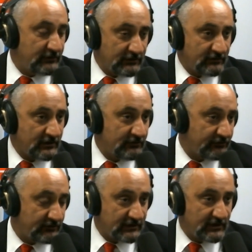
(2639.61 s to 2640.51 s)
And
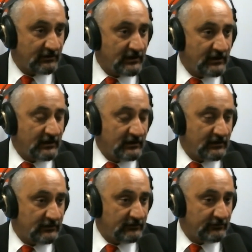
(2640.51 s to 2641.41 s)
Congress right now
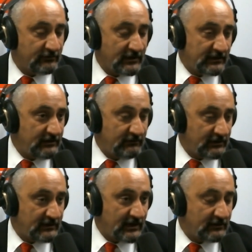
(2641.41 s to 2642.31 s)
is not
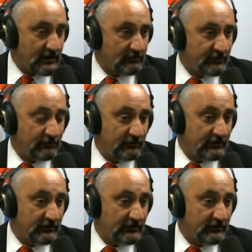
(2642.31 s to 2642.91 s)
giving that opportunity.